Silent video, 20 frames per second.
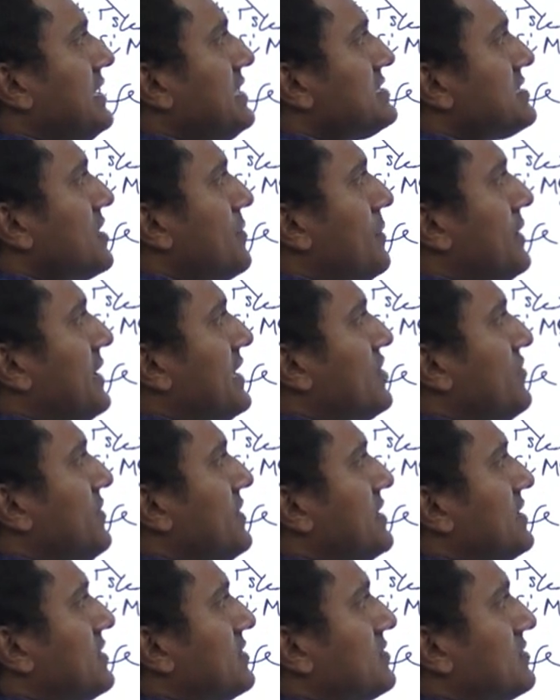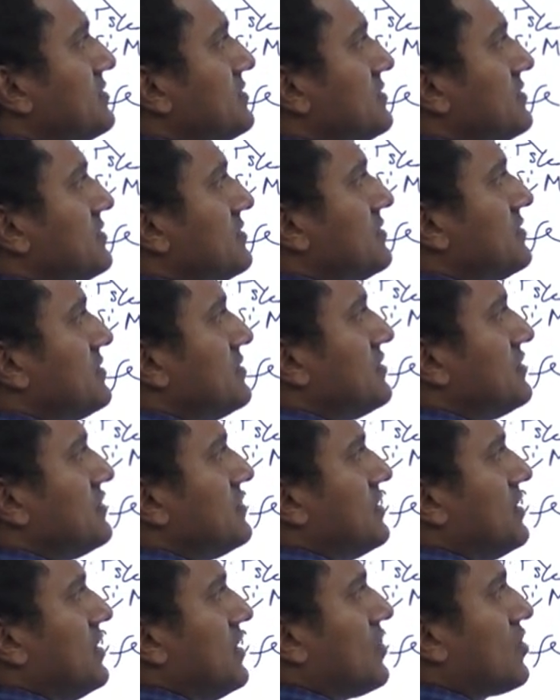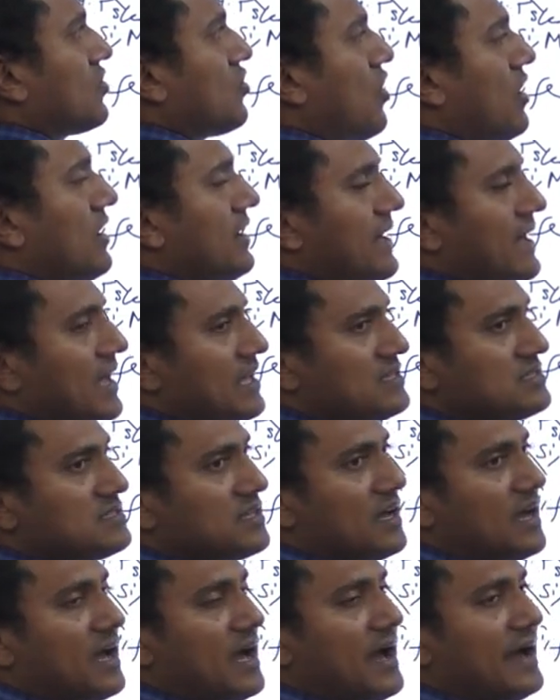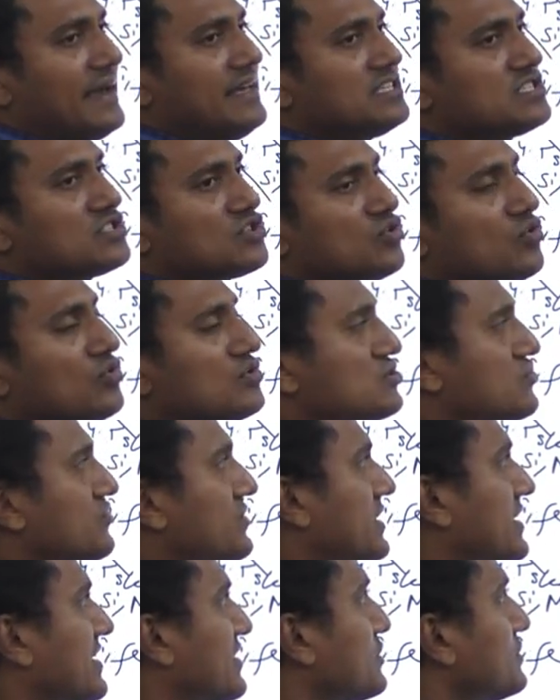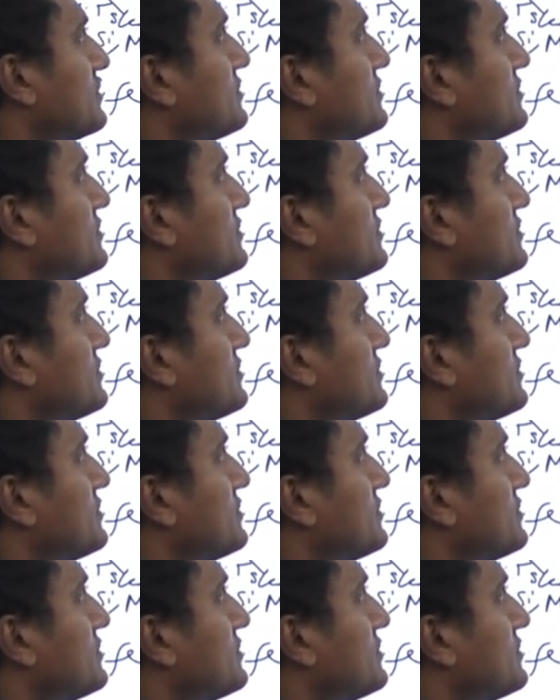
is some liquid called as asthenosphere.